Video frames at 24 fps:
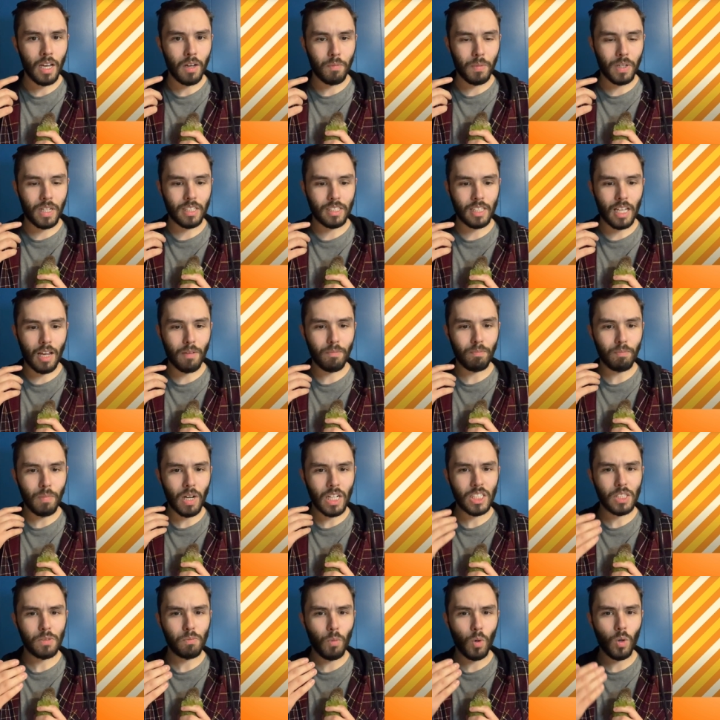because I'm
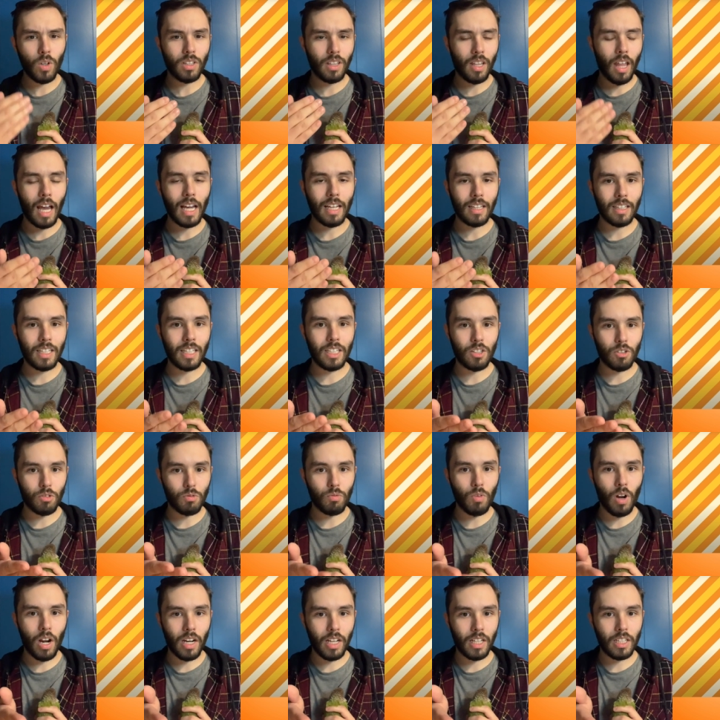much more likely to
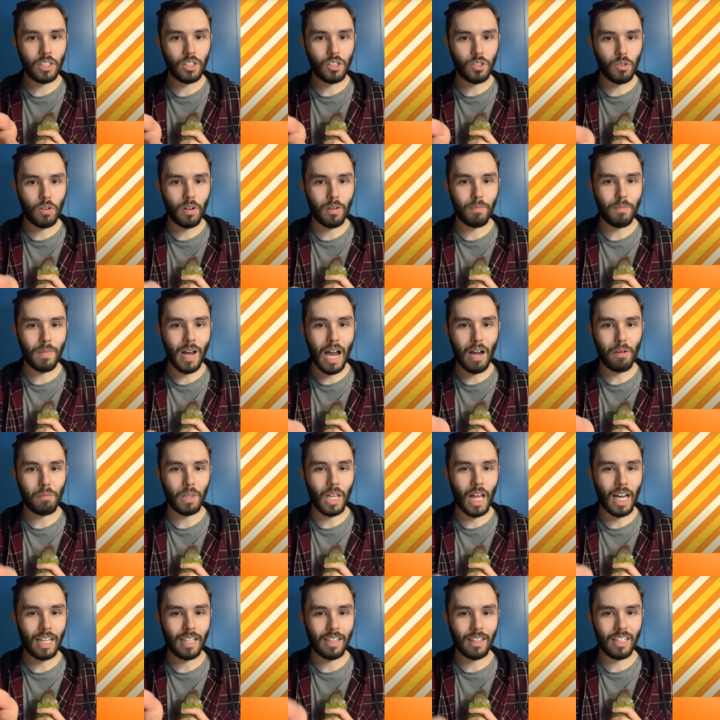run into a map
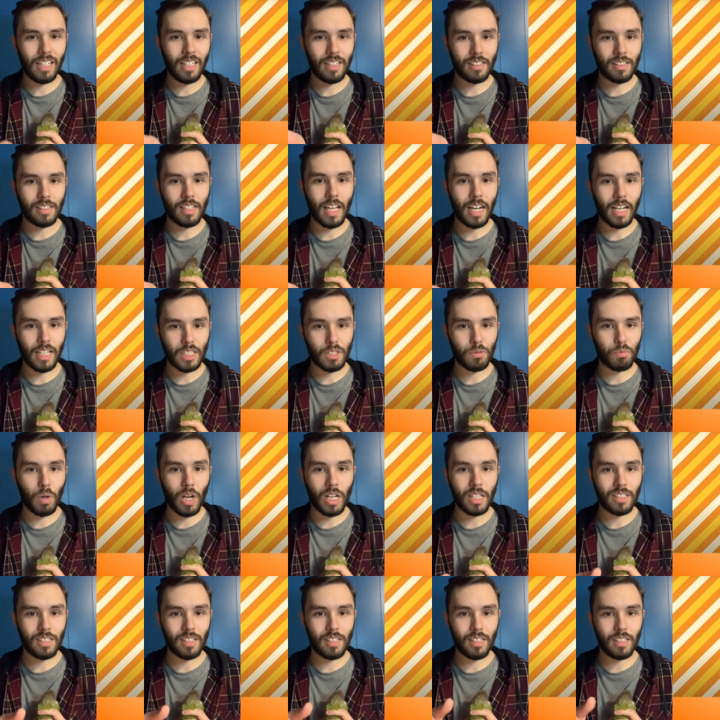like this that
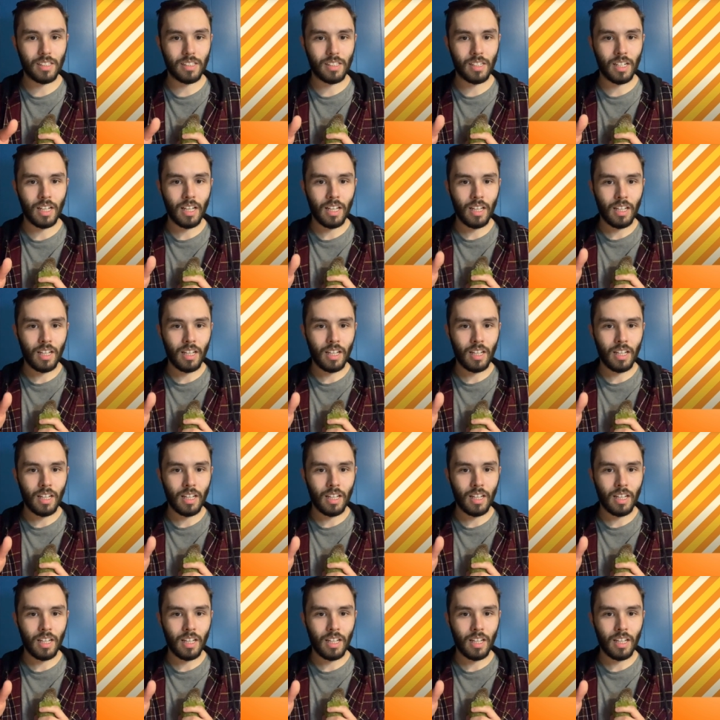expresses